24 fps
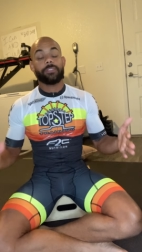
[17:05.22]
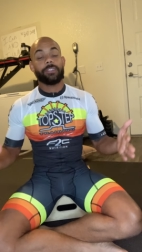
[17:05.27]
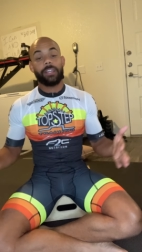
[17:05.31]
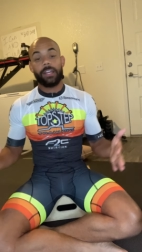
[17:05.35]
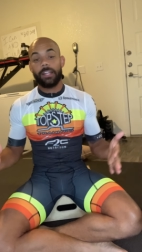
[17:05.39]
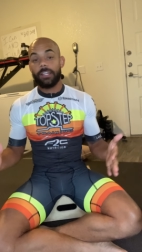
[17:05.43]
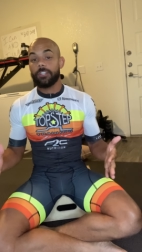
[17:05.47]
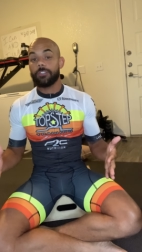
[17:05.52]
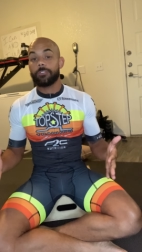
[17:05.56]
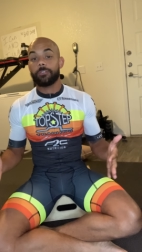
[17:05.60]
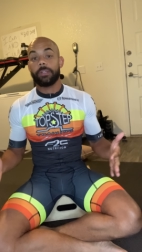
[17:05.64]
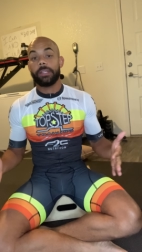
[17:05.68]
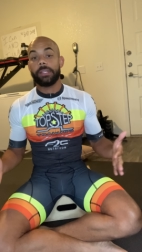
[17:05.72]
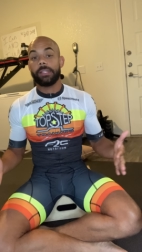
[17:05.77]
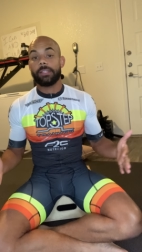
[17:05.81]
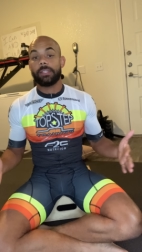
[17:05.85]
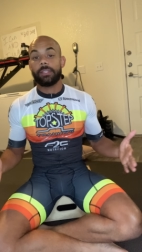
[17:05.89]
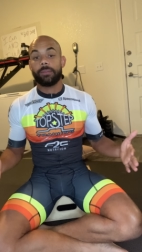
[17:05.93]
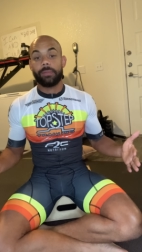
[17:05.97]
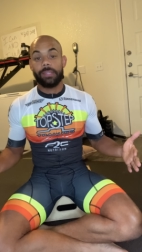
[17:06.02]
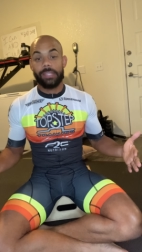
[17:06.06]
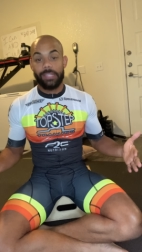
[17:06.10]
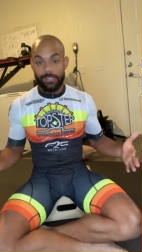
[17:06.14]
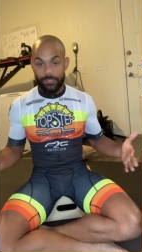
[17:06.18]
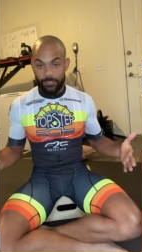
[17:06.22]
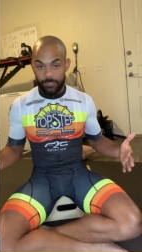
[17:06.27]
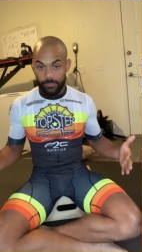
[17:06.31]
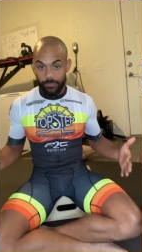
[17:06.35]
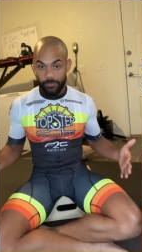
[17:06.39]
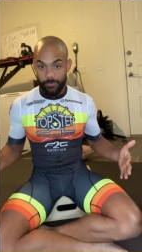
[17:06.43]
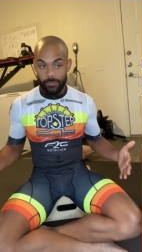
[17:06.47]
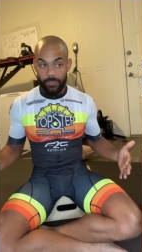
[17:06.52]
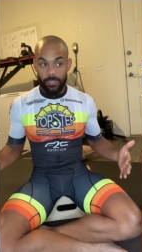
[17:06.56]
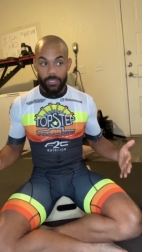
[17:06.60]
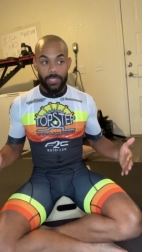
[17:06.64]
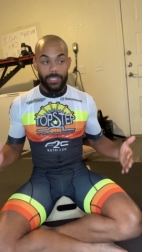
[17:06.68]
you got to drink to get
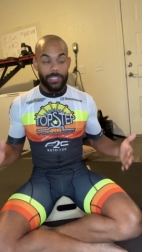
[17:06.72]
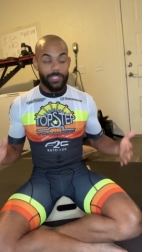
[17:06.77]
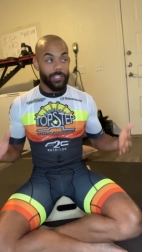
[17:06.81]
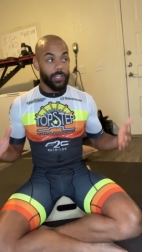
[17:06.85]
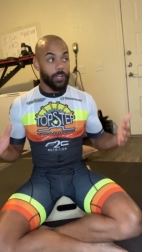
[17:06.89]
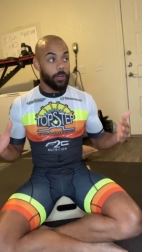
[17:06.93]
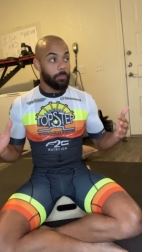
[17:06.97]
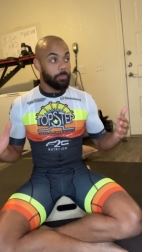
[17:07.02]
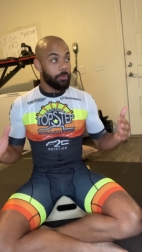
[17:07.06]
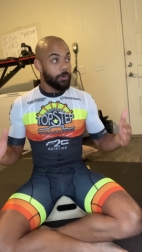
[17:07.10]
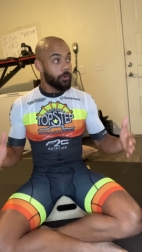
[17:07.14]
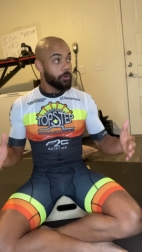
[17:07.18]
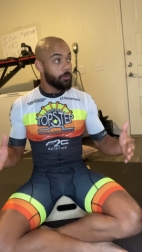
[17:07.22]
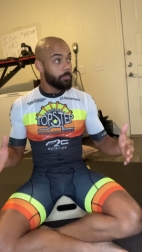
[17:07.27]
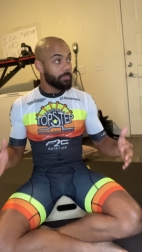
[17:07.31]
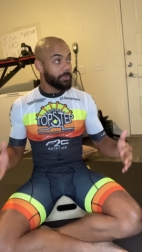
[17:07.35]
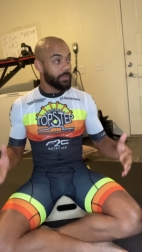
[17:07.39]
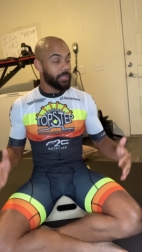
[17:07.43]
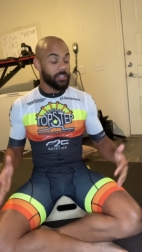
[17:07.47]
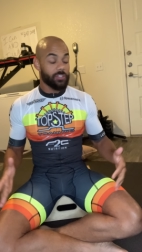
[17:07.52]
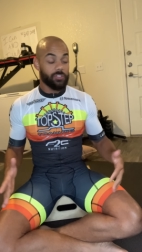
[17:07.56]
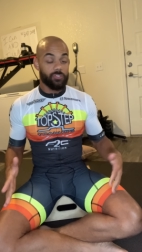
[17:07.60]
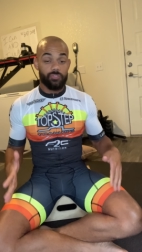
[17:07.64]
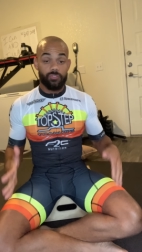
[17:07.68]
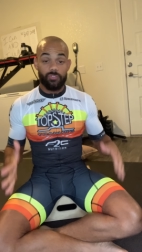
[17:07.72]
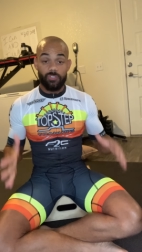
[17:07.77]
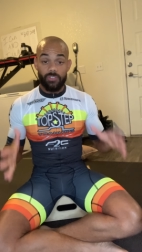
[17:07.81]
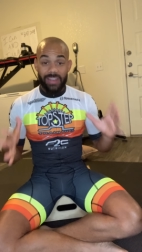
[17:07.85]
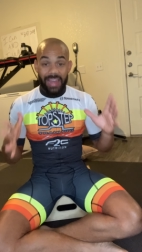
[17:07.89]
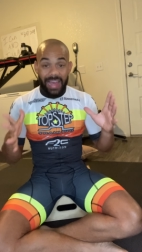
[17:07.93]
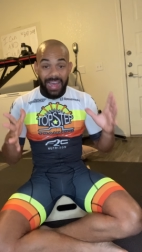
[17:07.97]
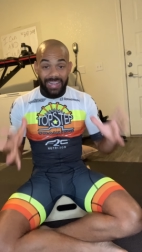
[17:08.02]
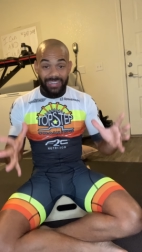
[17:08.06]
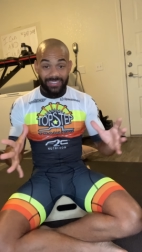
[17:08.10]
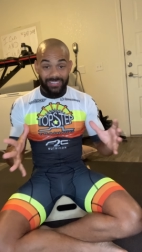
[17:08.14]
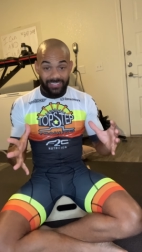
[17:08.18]
you to go poop, because you do
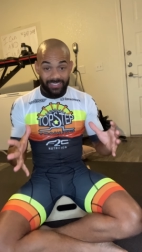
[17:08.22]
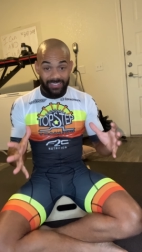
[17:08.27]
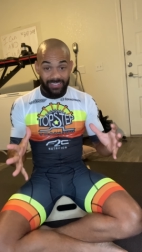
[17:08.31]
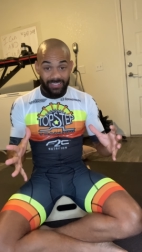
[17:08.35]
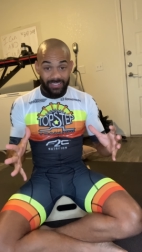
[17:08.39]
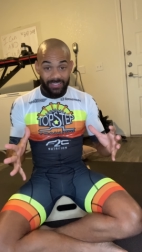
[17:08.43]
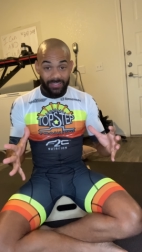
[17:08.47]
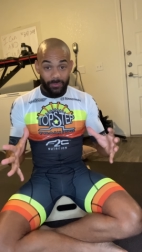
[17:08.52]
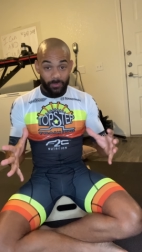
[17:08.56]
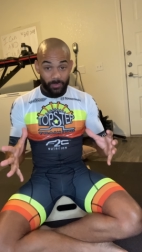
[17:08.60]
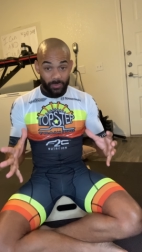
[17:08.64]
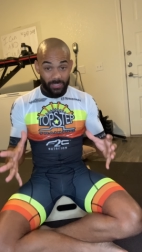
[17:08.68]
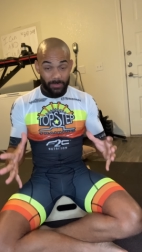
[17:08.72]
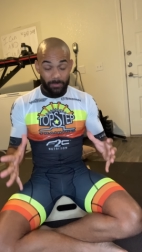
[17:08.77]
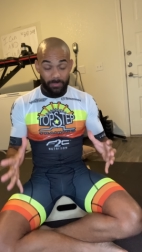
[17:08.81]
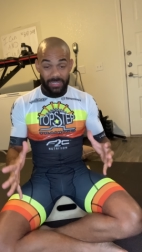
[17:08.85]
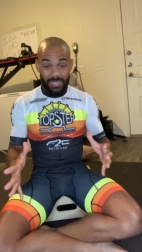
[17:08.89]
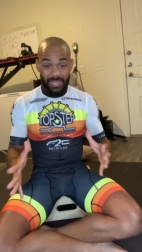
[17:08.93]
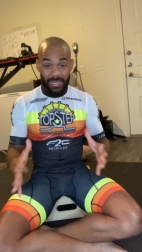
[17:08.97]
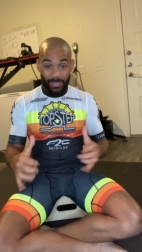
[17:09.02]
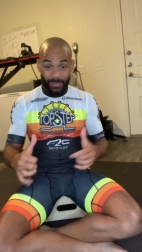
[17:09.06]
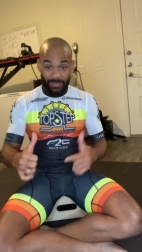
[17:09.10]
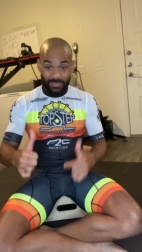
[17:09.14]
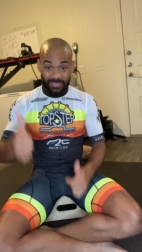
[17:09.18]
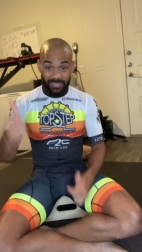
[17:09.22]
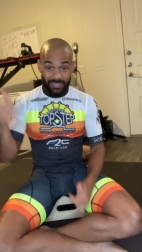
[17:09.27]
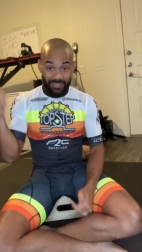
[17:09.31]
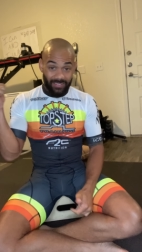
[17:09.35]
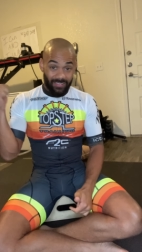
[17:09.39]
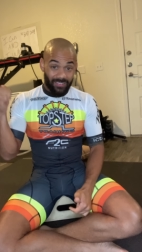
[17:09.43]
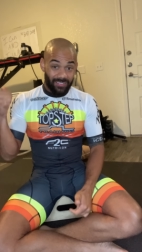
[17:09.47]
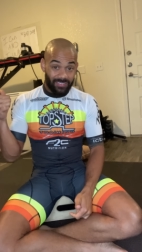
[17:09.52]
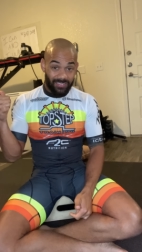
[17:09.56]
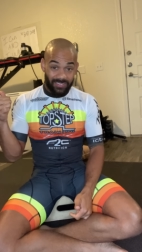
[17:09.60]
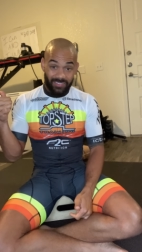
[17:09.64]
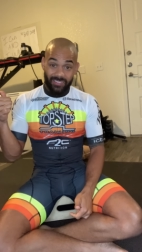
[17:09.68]
not want to be out
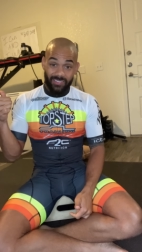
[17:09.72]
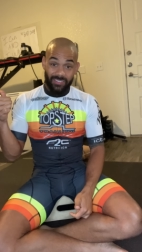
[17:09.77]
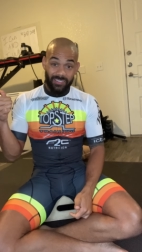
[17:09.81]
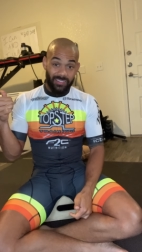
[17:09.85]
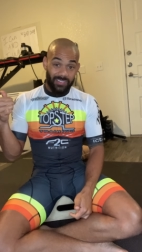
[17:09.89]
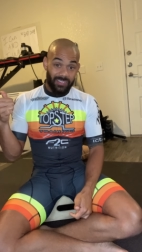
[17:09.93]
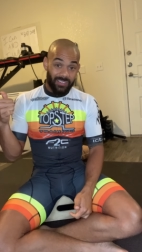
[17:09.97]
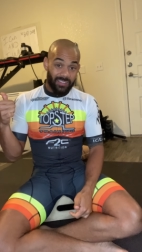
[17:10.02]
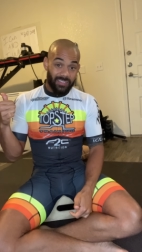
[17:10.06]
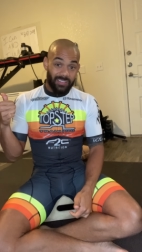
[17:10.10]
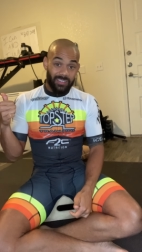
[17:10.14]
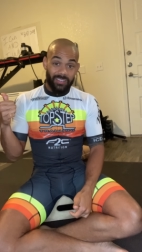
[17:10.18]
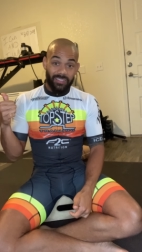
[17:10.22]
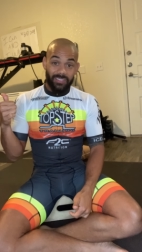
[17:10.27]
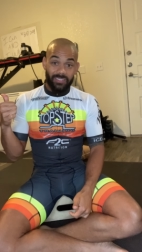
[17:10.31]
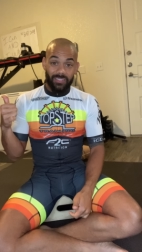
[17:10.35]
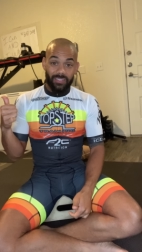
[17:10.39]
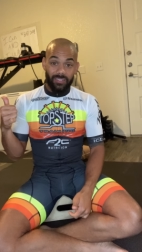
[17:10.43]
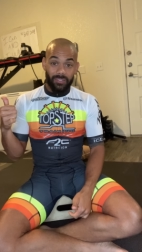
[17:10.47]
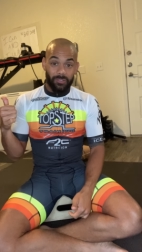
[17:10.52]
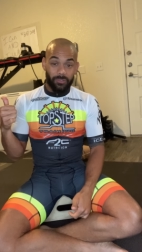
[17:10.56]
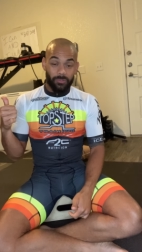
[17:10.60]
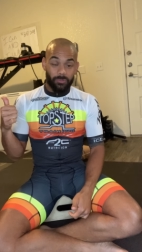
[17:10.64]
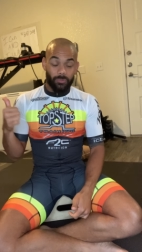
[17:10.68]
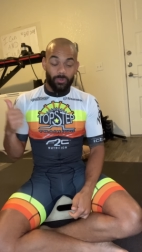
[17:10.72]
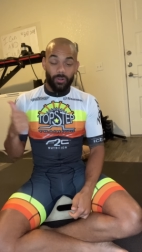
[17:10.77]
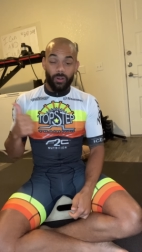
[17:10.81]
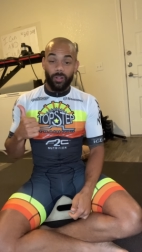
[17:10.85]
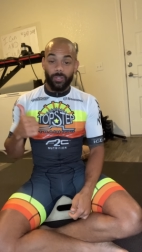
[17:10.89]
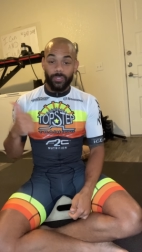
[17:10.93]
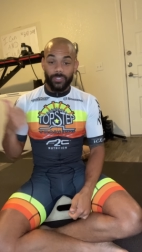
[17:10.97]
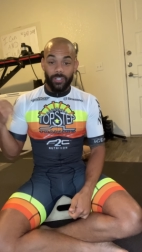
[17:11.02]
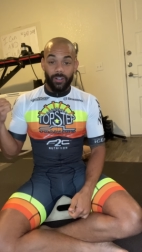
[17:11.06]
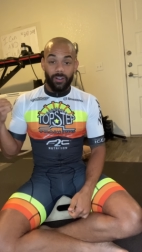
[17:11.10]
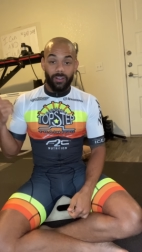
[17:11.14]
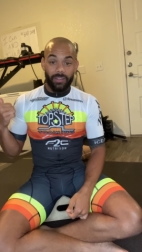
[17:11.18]
there, raw
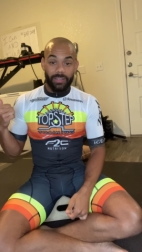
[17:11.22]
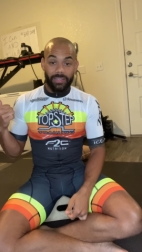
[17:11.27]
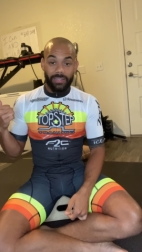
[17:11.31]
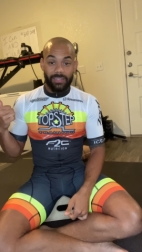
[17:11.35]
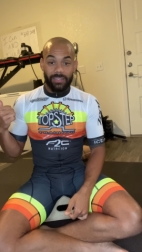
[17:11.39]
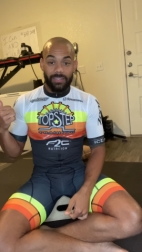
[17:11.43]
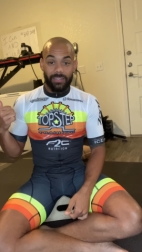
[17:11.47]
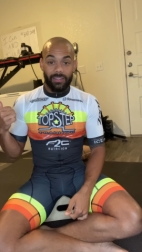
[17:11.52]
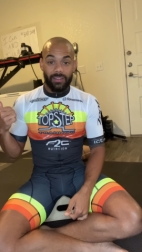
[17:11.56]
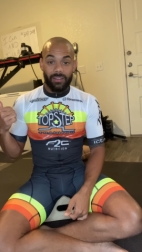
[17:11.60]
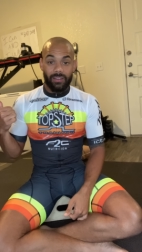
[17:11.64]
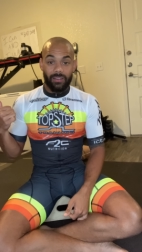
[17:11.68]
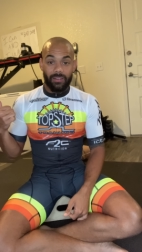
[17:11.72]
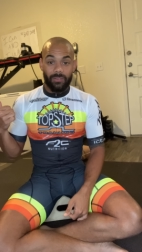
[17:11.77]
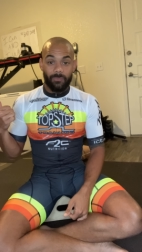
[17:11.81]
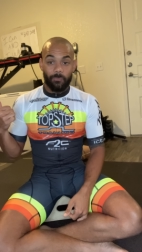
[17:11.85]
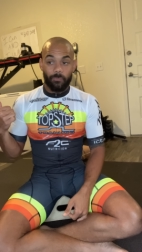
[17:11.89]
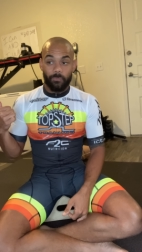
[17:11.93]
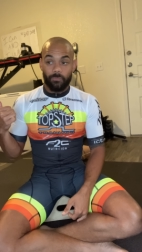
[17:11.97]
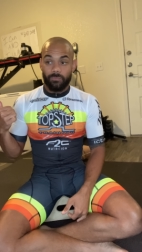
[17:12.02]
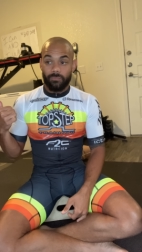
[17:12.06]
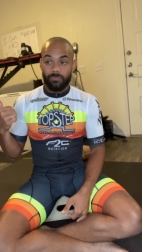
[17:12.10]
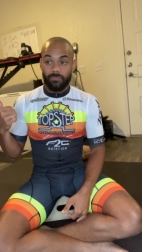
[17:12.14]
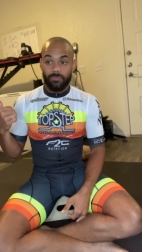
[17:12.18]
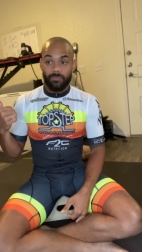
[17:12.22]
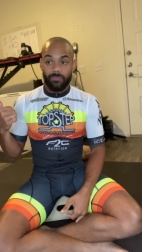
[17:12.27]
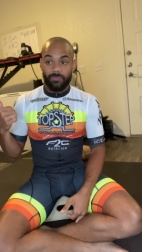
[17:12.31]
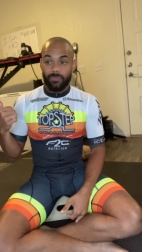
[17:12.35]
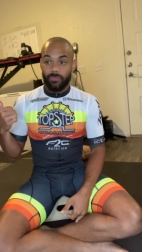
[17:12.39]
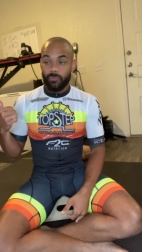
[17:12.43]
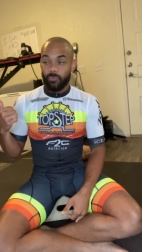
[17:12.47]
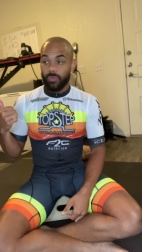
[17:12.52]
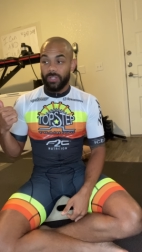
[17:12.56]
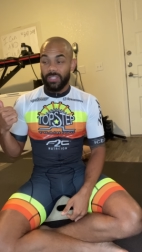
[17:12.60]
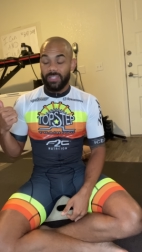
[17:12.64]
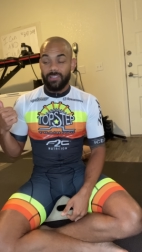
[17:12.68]
dogging it
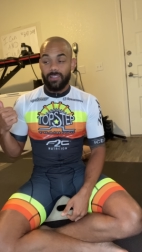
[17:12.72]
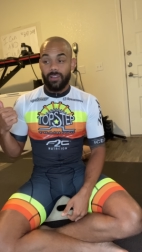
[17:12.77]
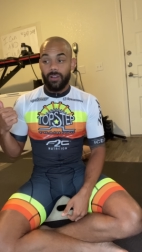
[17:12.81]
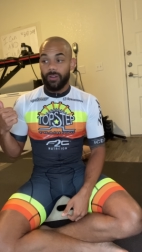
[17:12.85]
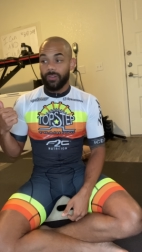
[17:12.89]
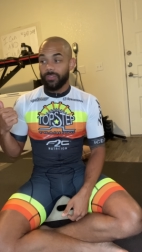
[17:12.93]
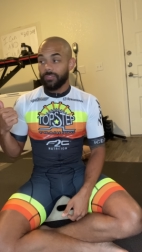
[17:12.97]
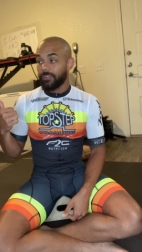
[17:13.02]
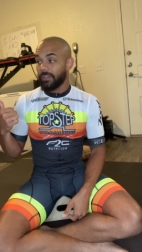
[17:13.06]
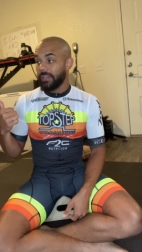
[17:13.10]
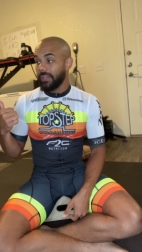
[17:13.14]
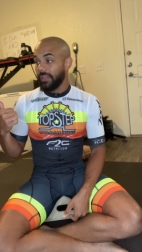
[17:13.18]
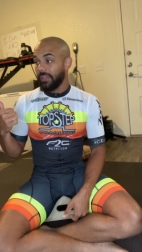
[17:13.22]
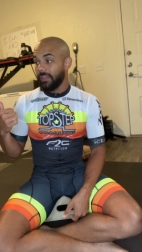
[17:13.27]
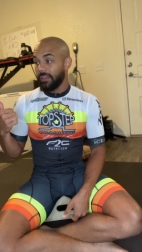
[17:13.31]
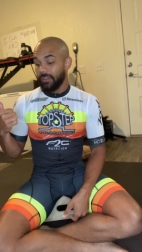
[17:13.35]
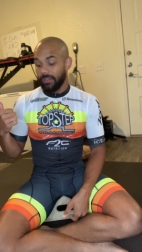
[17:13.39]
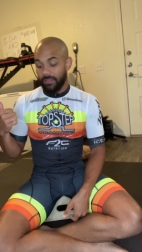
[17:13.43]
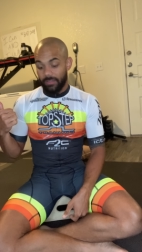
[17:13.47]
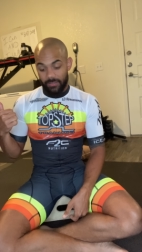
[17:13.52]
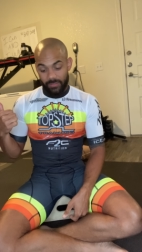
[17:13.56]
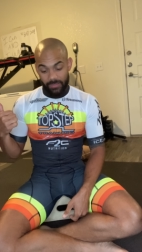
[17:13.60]
with no freaking.